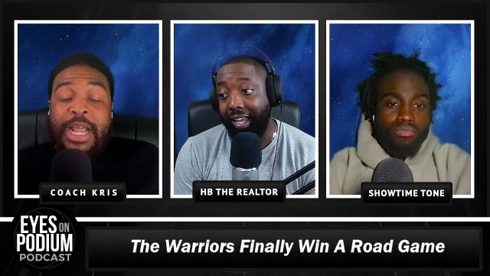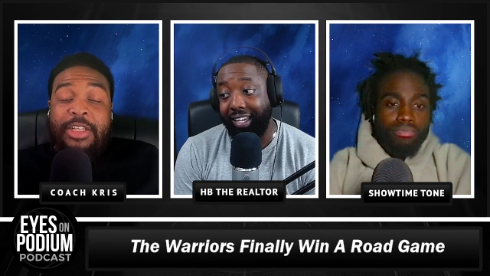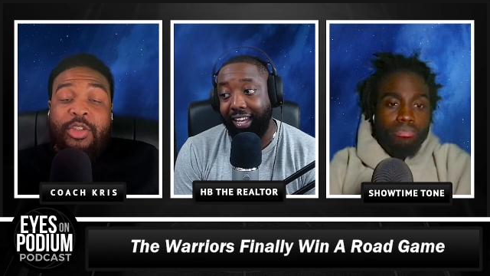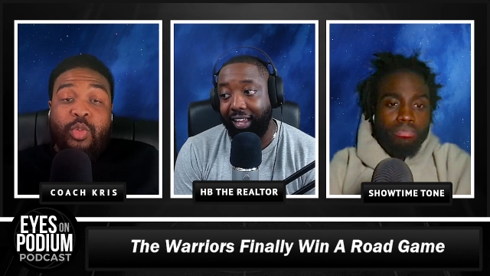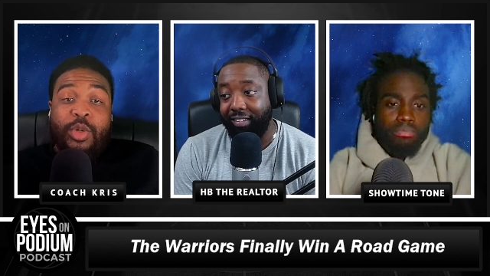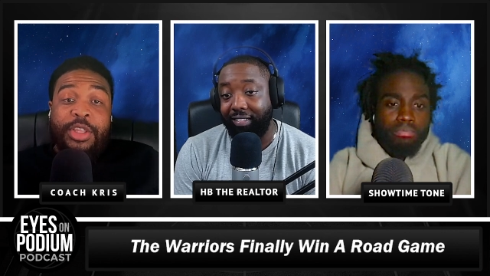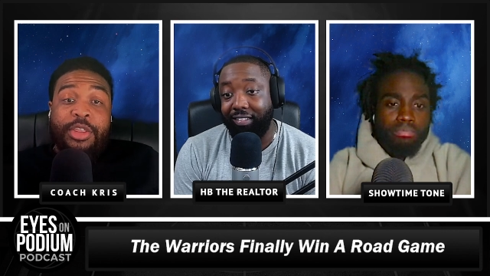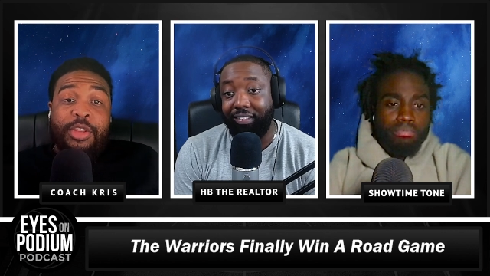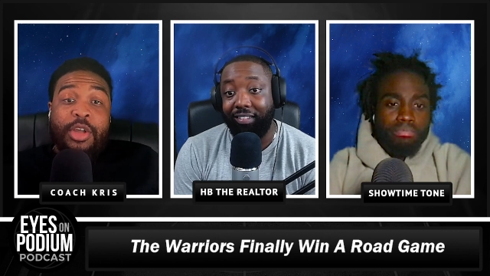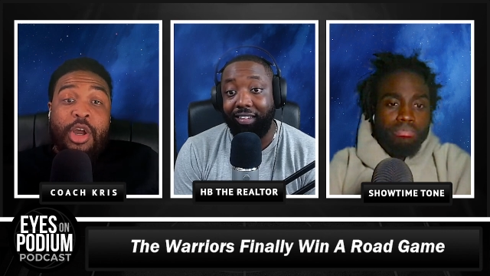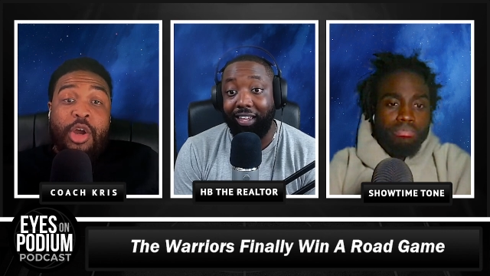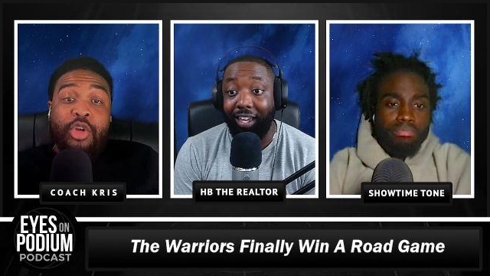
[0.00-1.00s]
Speaker 1: That's, that's,
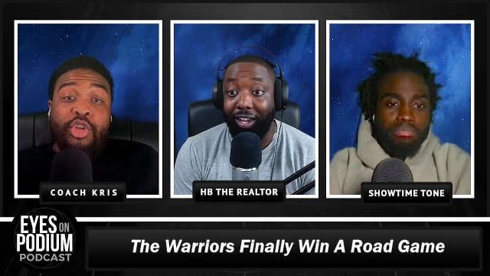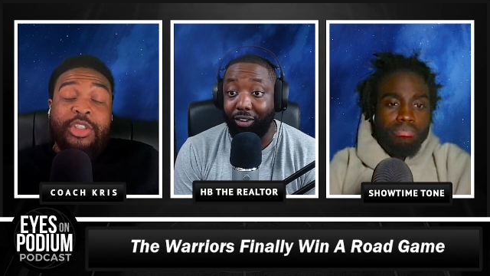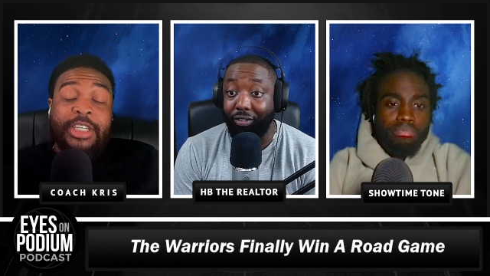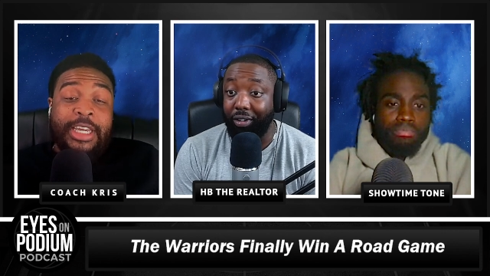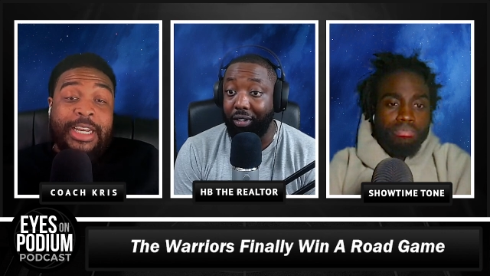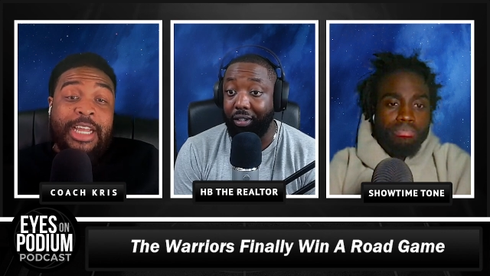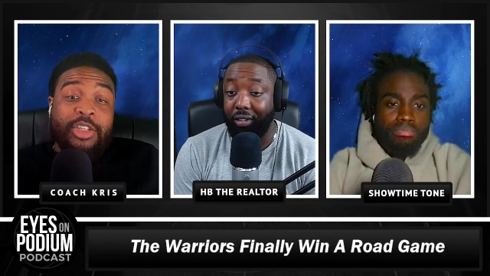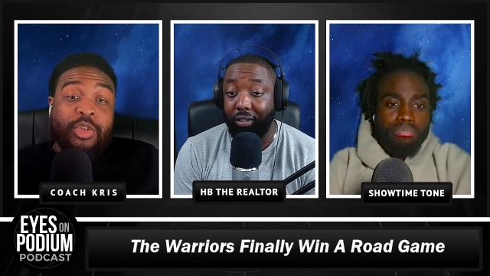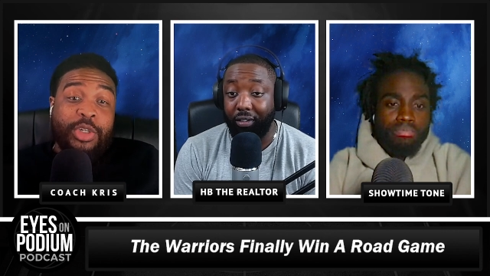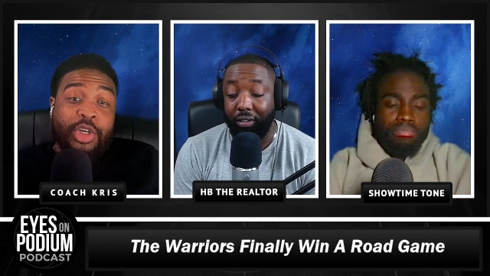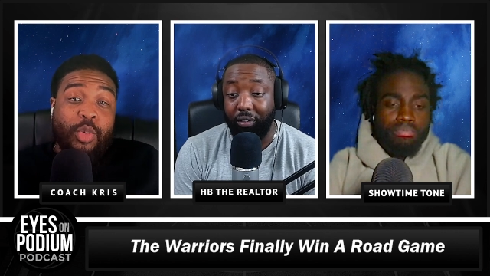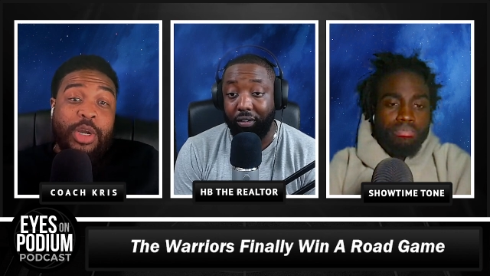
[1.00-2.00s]
with oh, scary. oh, you're saying
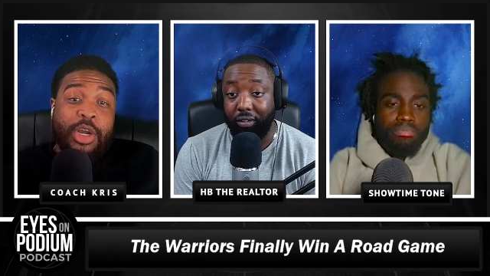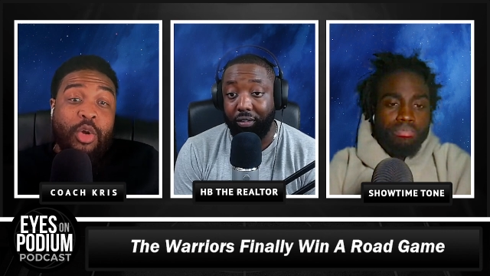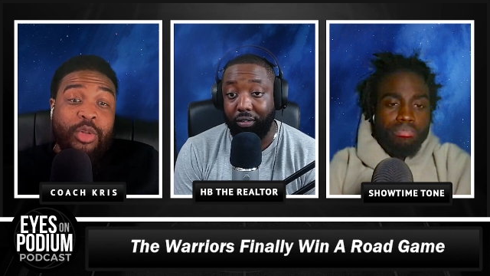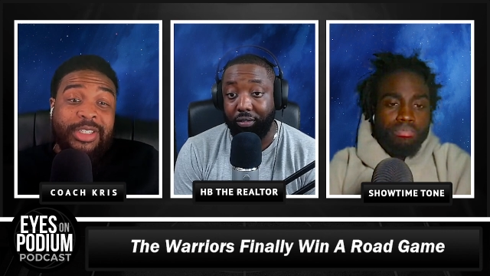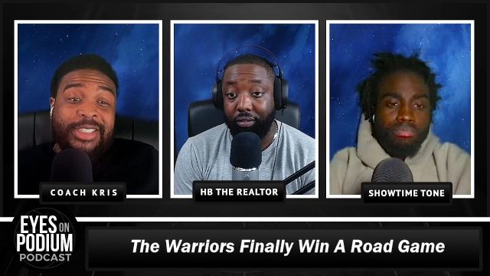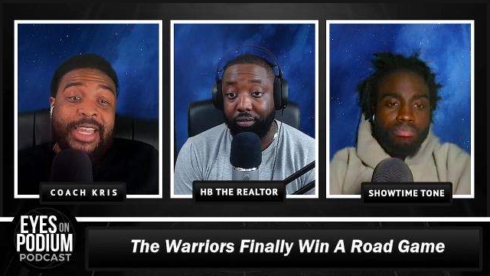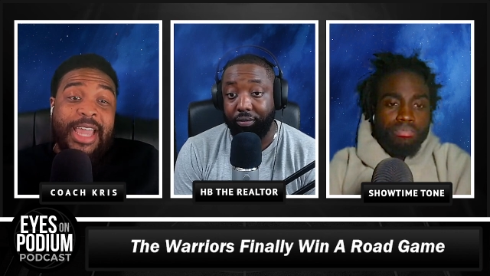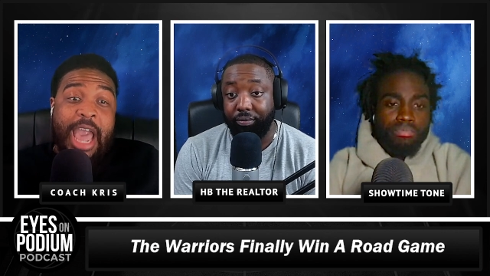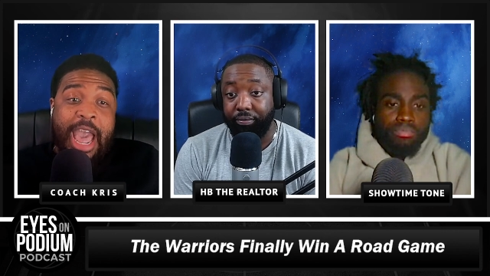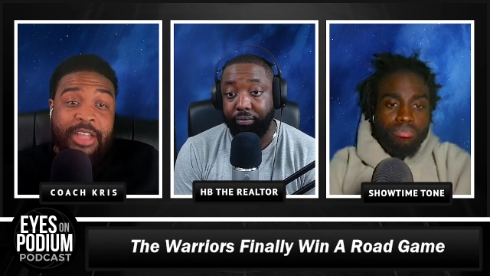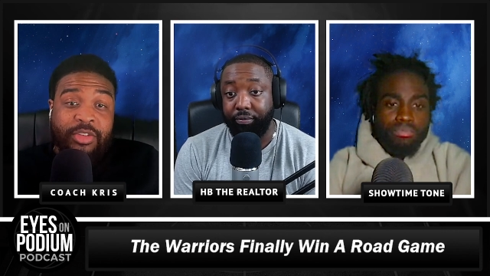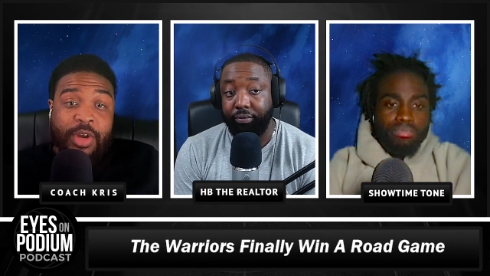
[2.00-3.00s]
that's with what Golden
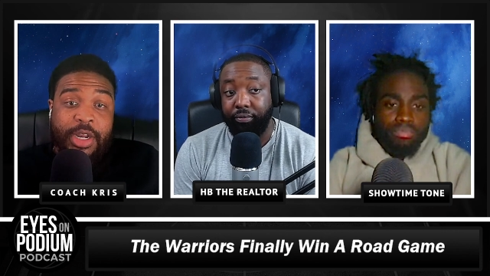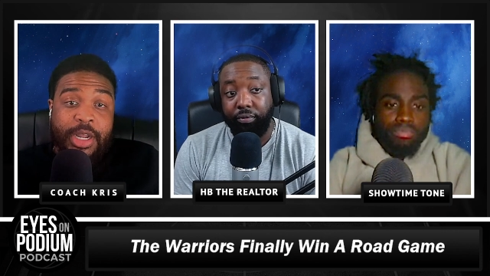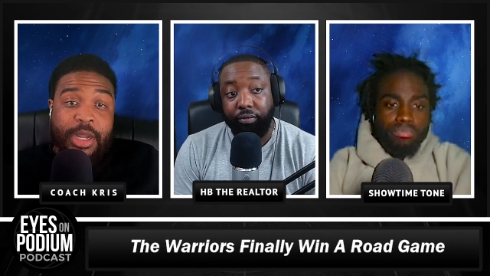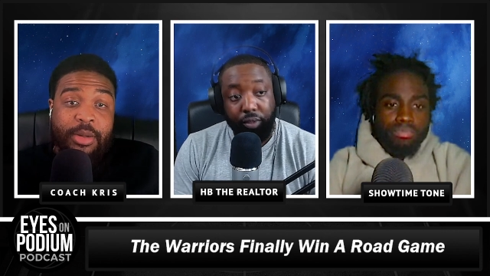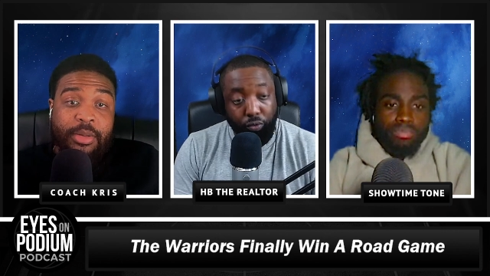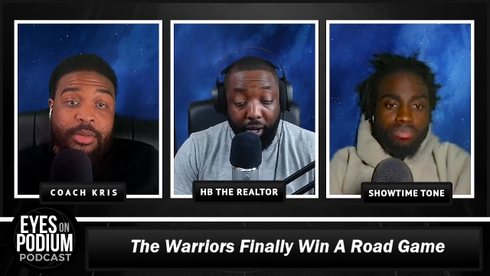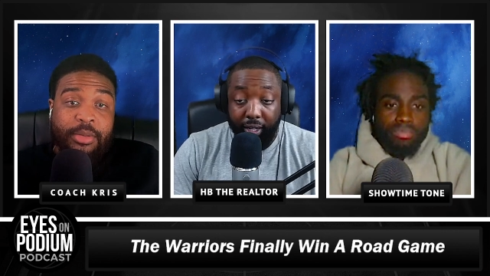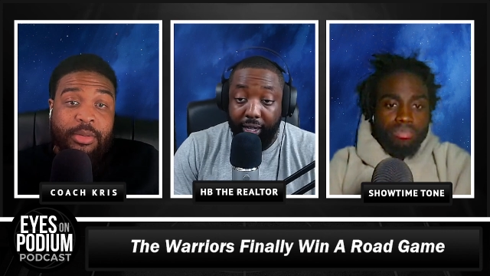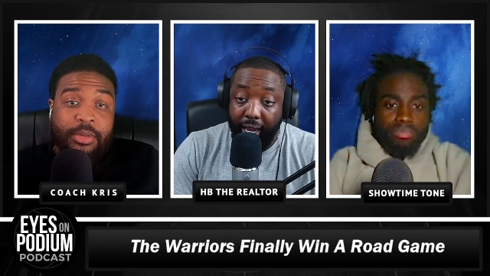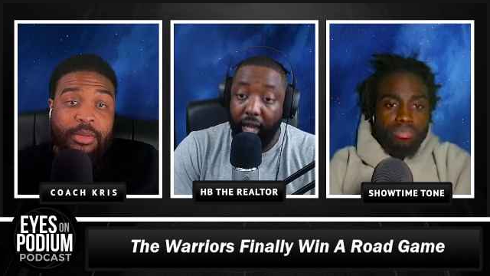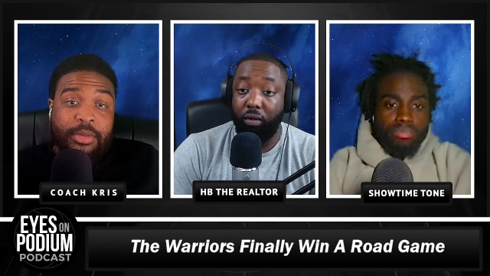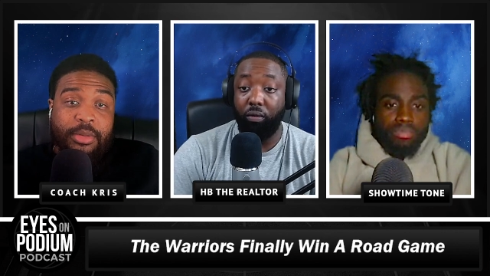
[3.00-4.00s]
State has right now.
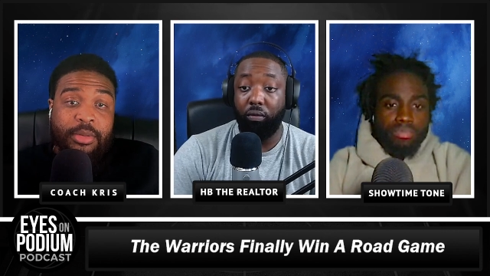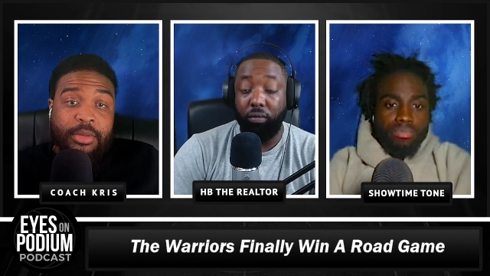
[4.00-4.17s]
Right now,